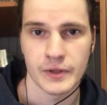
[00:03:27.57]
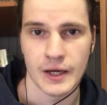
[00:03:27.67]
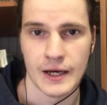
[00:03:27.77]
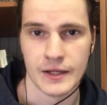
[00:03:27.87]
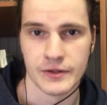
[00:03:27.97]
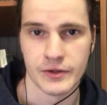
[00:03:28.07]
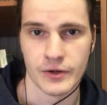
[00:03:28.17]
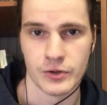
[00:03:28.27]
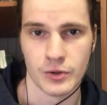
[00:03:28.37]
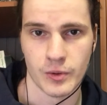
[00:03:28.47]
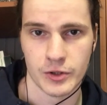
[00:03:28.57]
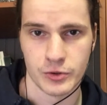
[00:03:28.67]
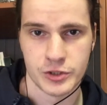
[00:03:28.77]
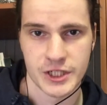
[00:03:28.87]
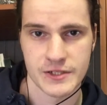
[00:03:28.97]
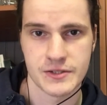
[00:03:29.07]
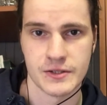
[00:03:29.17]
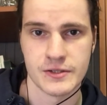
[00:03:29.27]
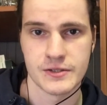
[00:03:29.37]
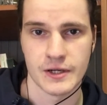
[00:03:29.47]
and where your chest
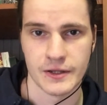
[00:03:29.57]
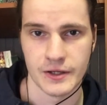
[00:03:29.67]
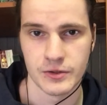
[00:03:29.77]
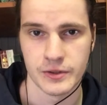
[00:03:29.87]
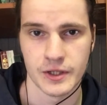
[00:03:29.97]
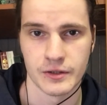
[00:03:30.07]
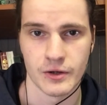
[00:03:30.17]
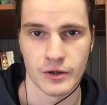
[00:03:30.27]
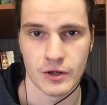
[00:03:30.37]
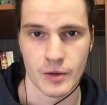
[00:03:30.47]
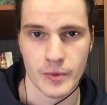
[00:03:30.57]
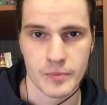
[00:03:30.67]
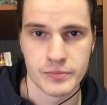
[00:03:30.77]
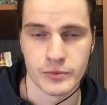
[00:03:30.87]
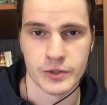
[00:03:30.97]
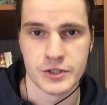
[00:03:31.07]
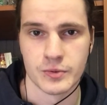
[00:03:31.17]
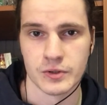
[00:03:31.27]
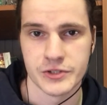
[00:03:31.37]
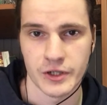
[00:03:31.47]
is, and then you can come up, which
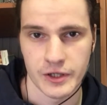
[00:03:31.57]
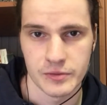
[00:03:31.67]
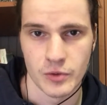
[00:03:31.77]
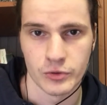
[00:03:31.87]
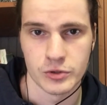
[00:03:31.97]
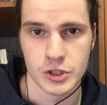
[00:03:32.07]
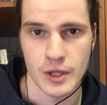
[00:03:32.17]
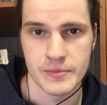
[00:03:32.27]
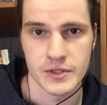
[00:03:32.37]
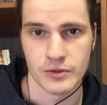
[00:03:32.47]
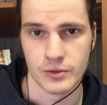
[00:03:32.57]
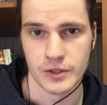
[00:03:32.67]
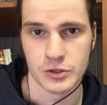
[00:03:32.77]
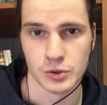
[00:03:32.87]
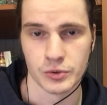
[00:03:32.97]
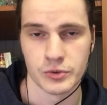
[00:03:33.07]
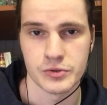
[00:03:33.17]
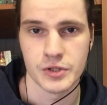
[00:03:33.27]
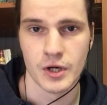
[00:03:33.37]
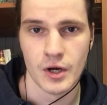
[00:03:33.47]
will target more the traps and the rear
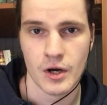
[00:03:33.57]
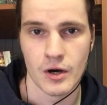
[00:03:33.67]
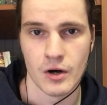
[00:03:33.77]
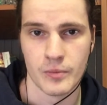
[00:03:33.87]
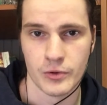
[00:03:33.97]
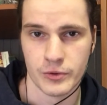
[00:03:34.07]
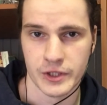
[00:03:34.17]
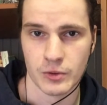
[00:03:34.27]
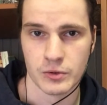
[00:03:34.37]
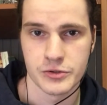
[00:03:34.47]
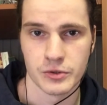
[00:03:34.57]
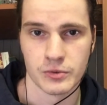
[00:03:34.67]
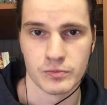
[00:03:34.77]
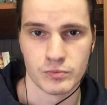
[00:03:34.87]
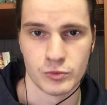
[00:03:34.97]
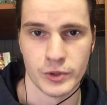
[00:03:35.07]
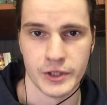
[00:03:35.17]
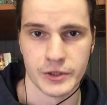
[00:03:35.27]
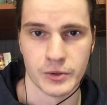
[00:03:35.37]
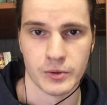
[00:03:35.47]
shoulders. But you can also
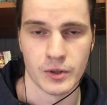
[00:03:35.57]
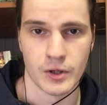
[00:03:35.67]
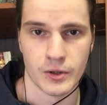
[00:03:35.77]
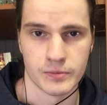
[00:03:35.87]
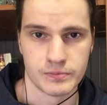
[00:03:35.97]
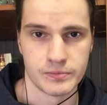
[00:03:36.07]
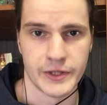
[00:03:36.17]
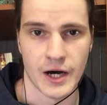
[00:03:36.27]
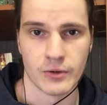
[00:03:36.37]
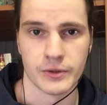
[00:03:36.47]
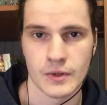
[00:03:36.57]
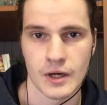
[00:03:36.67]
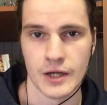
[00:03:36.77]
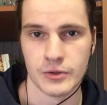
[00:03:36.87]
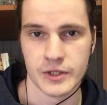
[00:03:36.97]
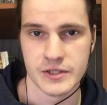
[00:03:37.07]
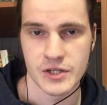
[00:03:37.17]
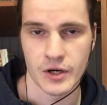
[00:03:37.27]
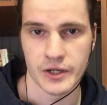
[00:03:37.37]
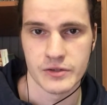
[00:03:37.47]
really go down, and you can
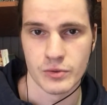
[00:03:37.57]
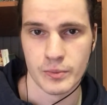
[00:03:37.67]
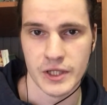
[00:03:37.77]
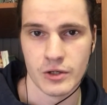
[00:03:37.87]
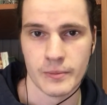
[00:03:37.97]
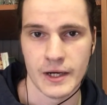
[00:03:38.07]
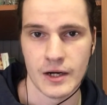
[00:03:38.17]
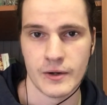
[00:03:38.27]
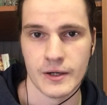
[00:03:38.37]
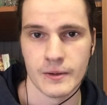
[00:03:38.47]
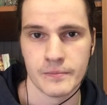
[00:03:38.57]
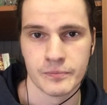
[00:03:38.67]
target the medium area